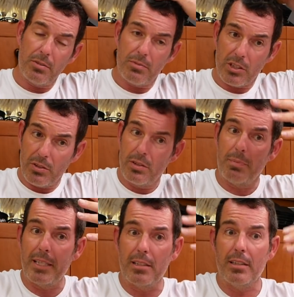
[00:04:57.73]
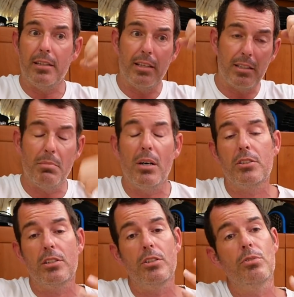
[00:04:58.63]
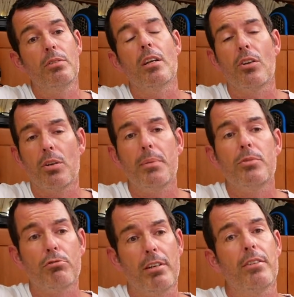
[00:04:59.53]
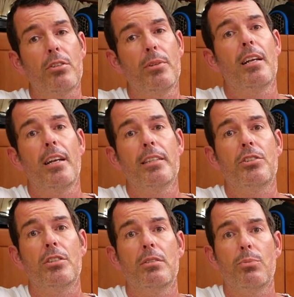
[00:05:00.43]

so that basically there's a mask that a lot of people drown through inhalation